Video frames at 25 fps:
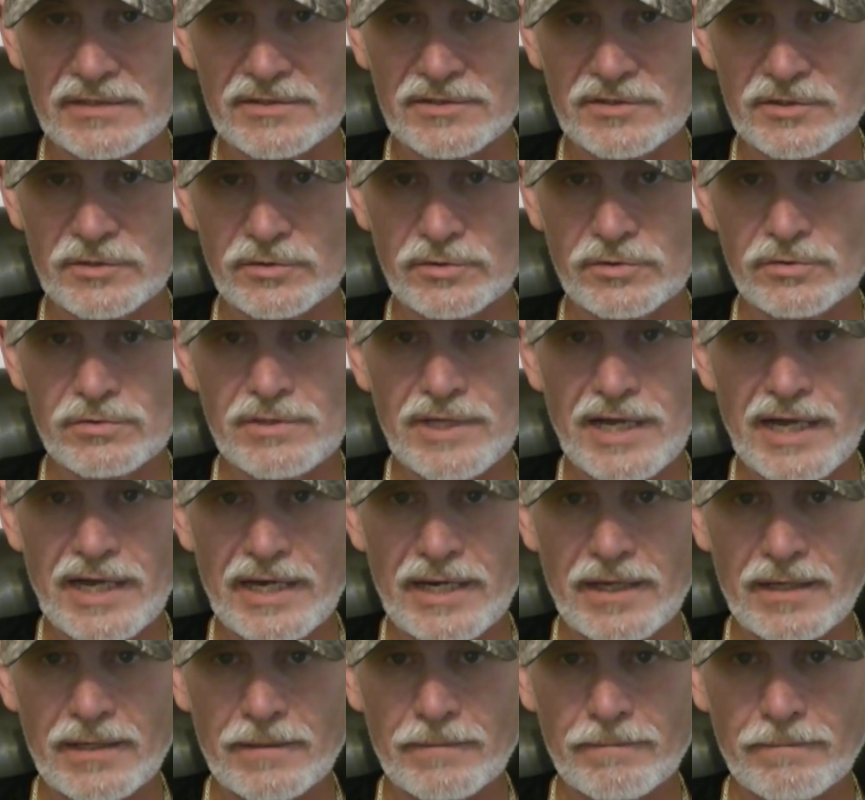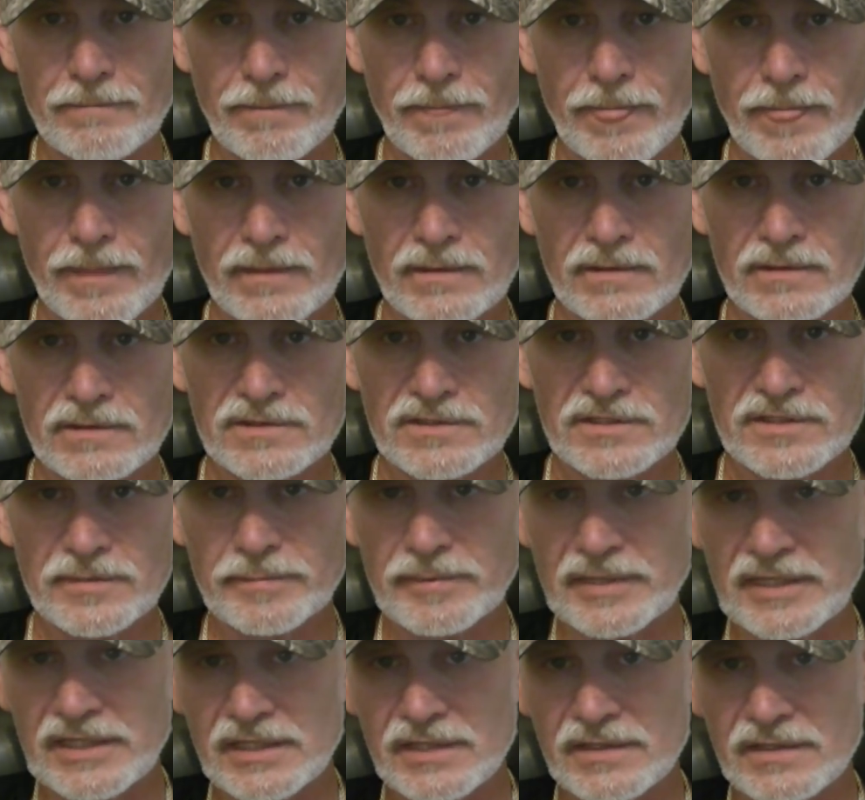So you got to
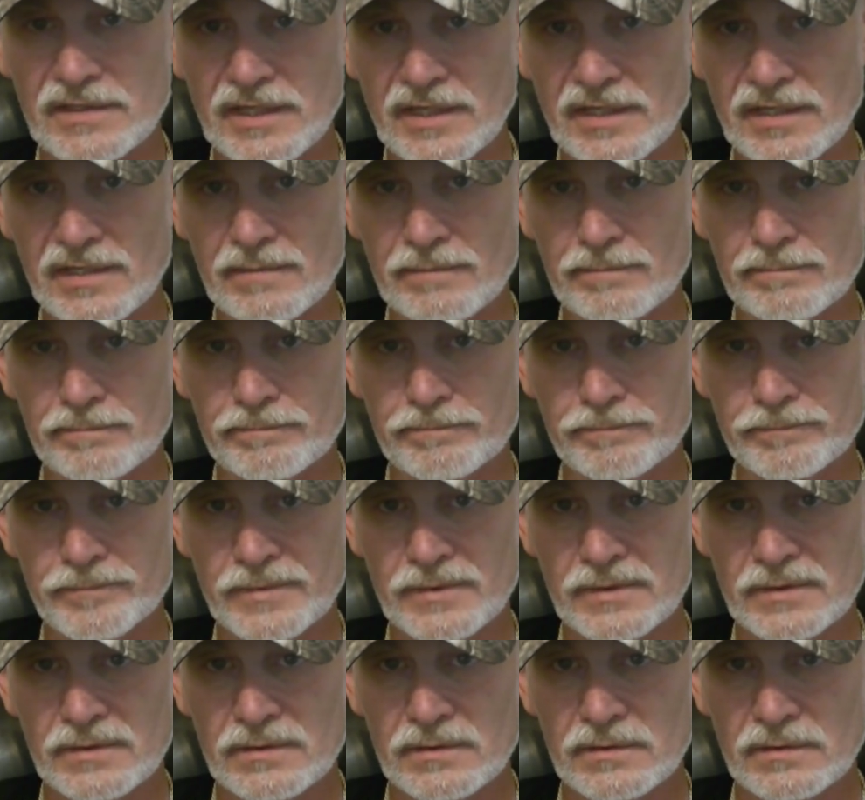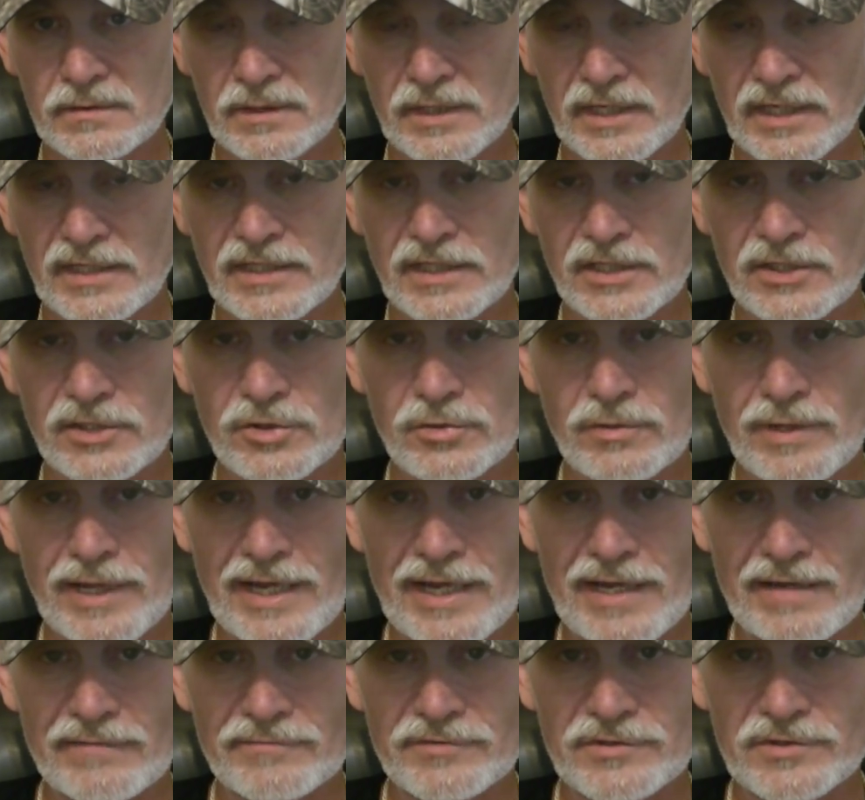subpoena them, and then you
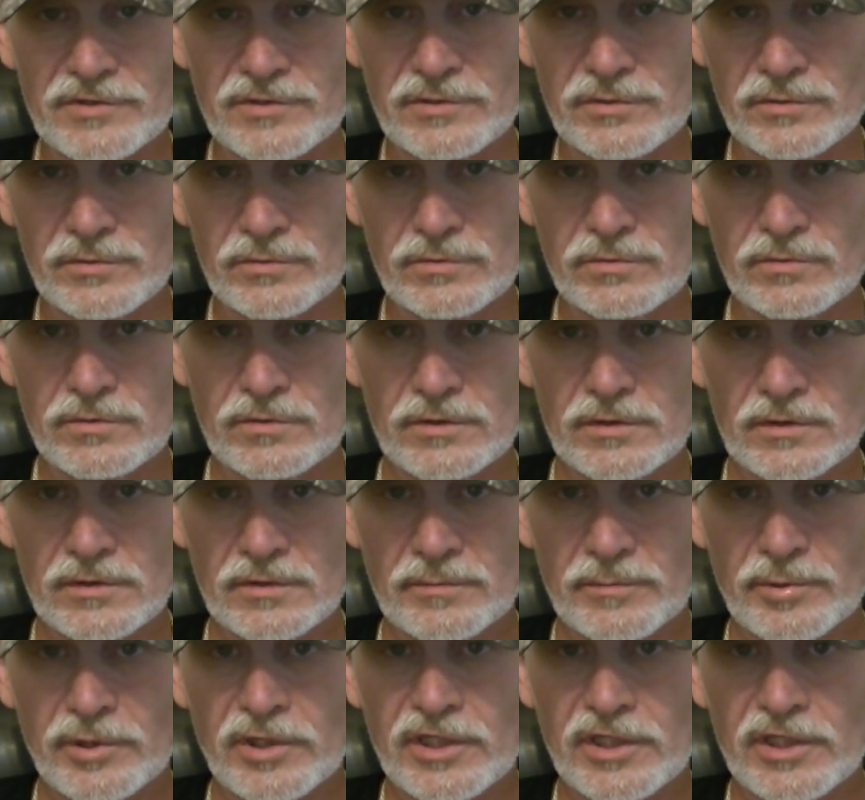have to put